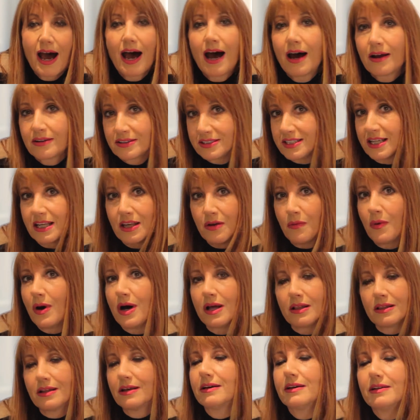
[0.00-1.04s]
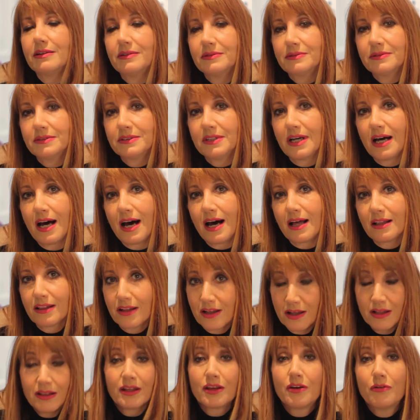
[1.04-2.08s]
I'll tell you what I learned. I
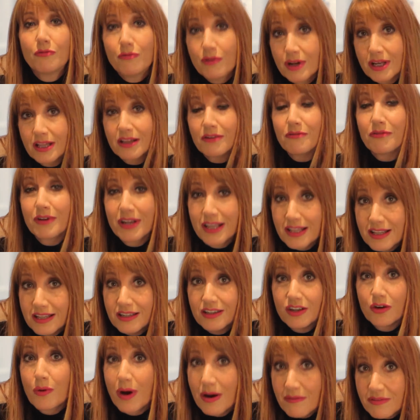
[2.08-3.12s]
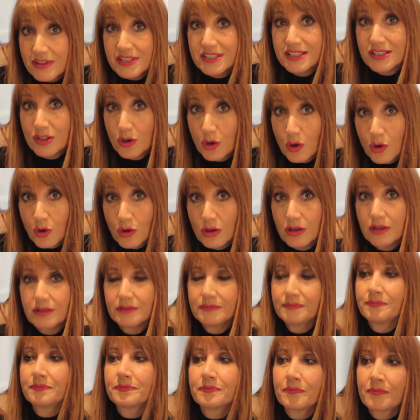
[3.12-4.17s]
learned that you really, really do have a soul.
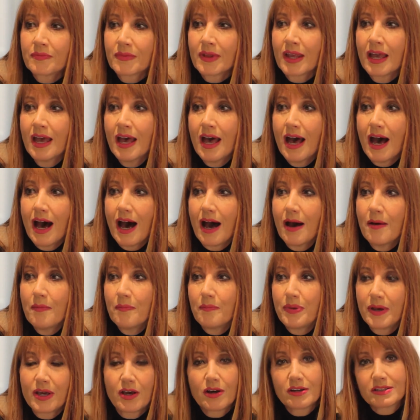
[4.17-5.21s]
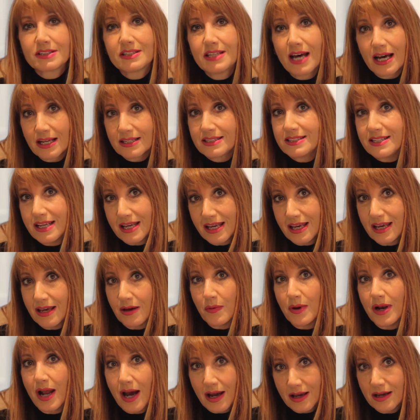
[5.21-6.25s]
Because that day
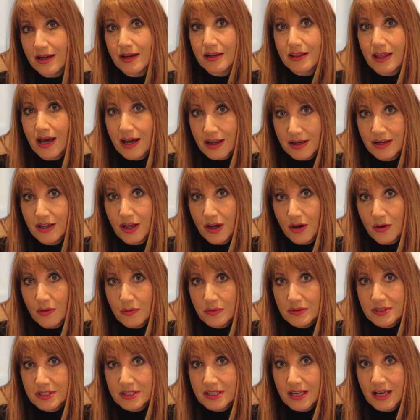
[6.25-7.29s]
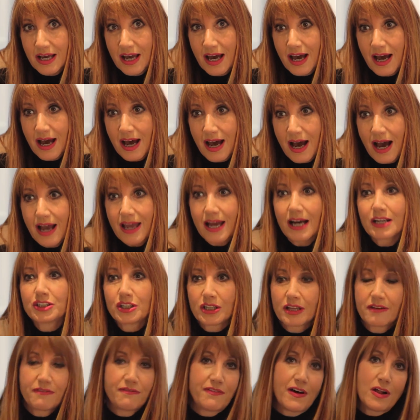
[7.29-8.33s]
when I heard that news, I
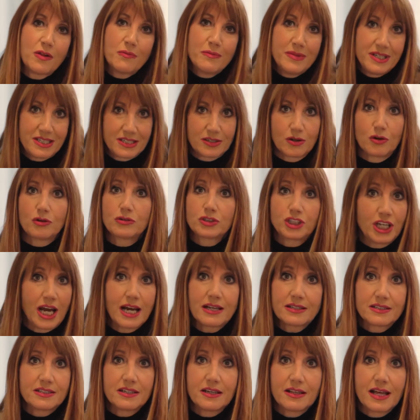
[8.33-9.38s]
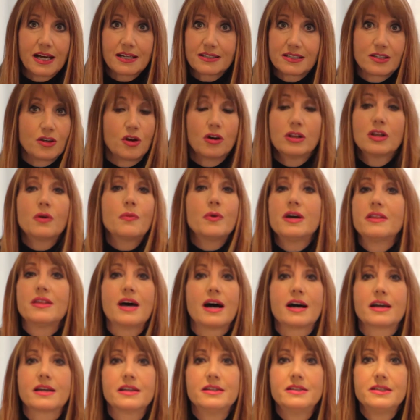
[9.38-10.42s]
actually felt my soul shatter. That's the only way that
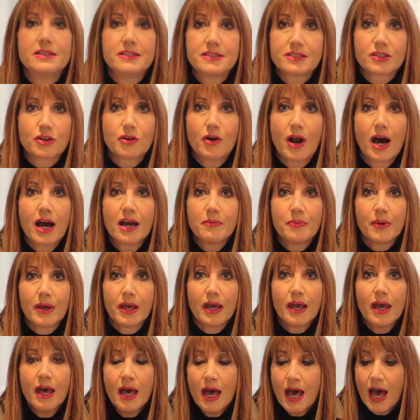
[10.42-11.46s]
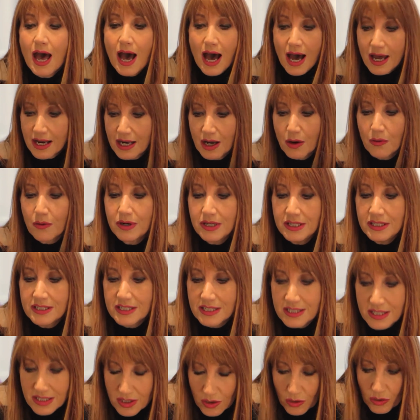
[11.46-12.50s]
I can describe it. And I were in
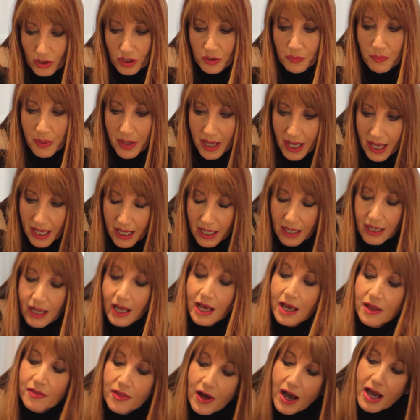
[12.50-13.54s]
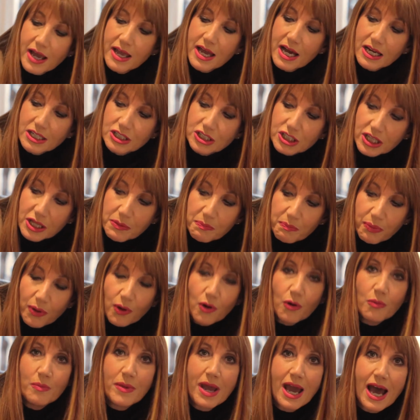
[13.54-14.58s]
such pain that I actually
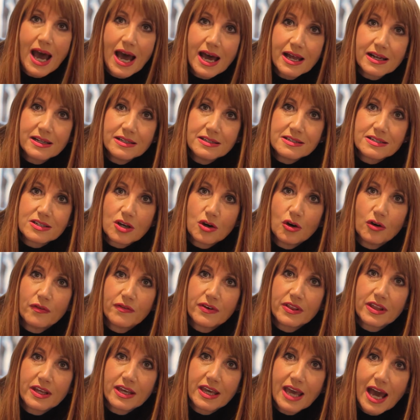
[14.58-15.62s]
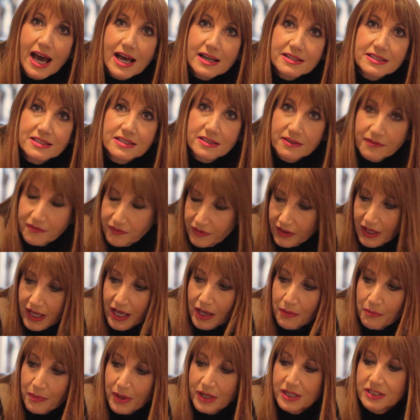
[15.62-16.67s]
put my hands over the gas
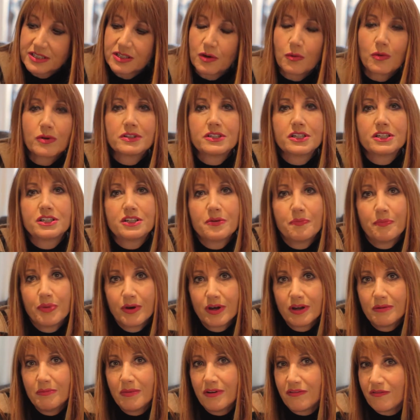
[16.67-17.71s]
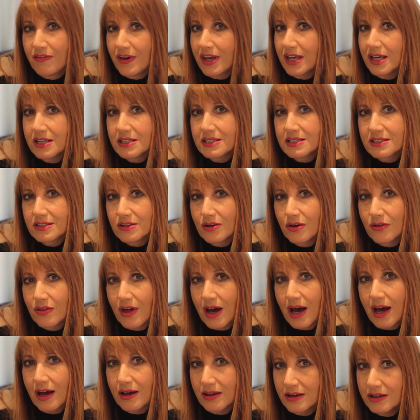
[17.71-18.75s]
flame because I wanted to burn my fingers so
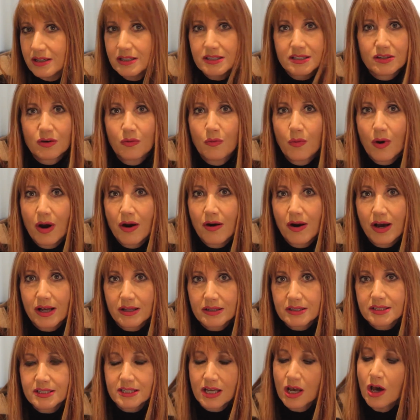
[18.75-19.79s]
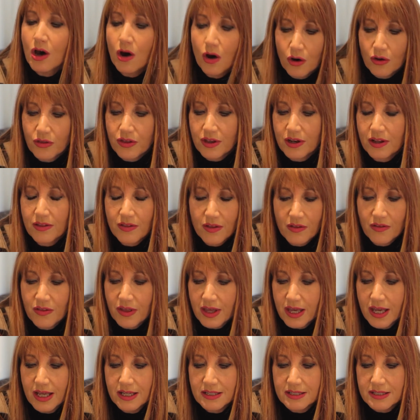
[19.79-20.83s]
that I hurt somewhere else other than
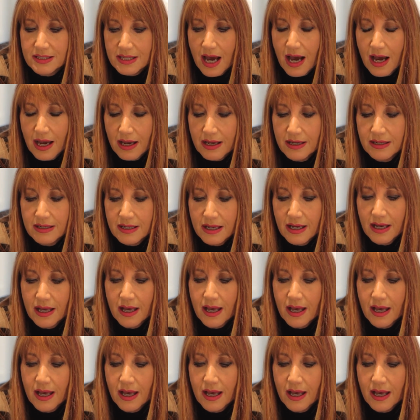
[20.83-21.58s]
the inside.